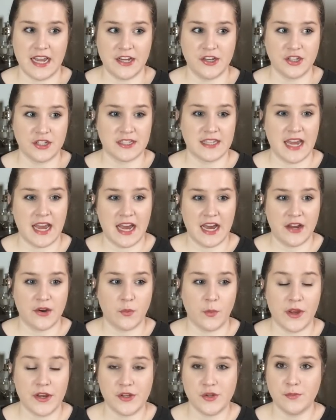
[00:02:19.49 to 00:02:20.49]
I just
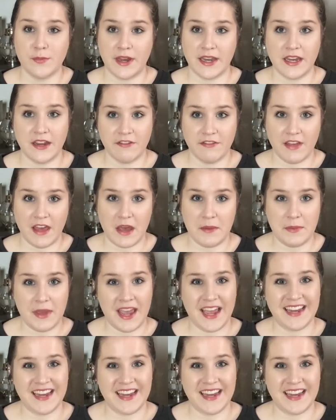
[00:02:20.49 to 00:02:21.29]
had way too many of them.